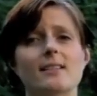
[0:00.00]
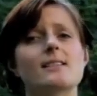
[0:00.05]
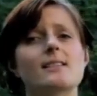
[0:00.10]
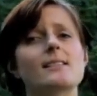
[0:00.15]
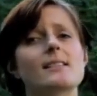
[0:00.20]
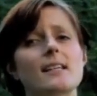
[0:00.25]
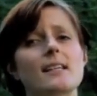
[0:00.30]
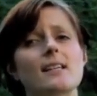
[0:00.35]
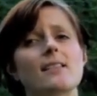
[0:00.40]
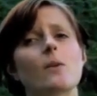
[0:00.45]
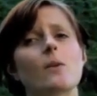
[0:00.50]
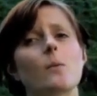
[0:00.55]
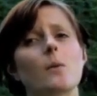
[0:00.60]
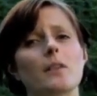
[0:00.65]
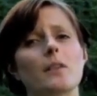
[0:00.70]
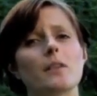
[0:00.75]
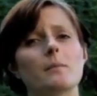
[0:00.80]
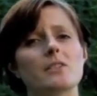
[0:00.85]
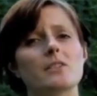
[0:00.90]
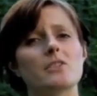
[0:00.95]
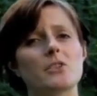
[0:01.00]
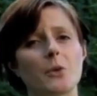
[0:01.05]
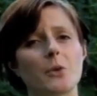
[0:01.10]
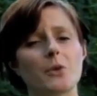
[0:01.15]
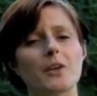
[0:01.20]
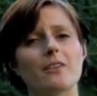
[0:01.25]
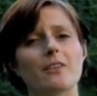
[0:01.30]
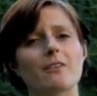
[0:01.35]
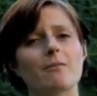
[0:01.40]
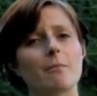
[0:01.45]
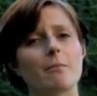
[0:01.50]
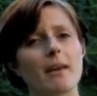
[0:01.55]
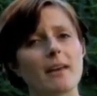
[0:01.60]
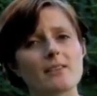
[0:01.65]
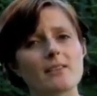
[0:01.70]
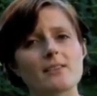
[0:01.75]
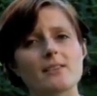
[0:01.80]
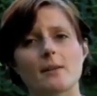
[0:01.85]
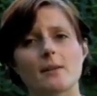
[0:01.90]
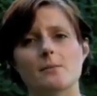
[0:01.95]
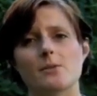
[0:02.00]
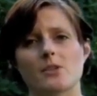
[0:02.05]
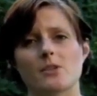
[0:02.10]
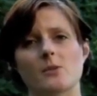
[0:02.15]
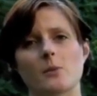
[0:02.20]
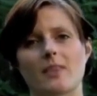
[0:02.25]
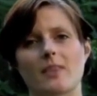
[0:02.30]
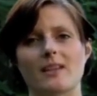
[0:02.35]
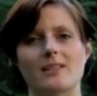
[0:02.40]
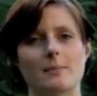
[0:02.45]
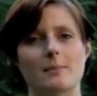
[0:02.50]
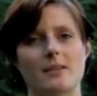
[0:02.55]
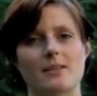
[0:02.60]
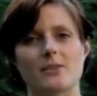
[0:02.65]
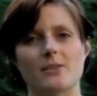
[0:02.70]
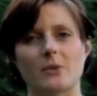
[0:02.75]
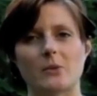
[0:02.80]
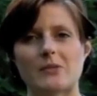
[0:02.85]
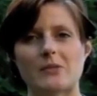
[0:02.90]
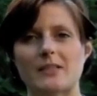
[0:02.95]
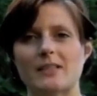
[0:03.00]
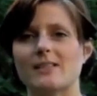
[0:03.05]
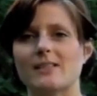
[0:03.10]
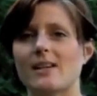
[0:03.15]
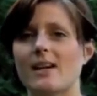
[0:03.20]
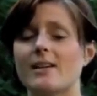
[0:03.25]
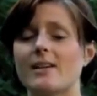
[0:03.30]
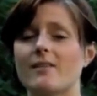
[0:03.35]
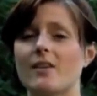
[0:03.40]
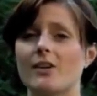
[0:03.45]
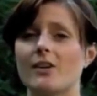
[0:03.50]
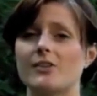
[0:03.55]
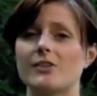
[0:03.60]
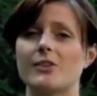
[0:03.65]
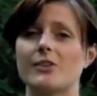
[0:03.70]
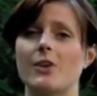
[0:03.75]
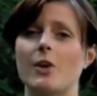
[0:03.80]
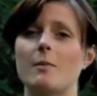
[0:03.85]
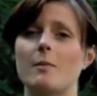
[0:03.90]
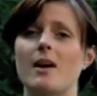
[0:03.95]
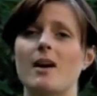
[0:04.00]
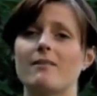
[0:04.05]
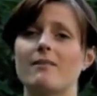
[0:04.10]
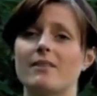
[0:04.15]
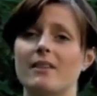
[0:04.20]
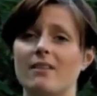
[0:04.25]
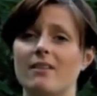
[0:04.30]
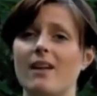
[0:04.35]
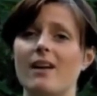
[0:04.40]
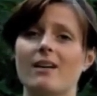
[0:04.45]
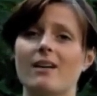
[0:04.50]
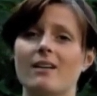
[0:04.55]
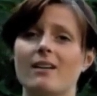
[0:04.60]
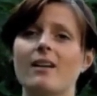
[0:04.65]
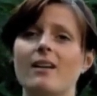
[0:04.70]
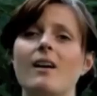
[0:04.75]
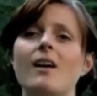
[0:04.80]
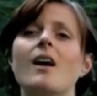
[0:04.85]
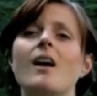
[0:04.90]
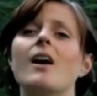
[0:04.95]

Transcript: that stated that while the majority of male subjects with asbestosis died of carcinoma of the lung,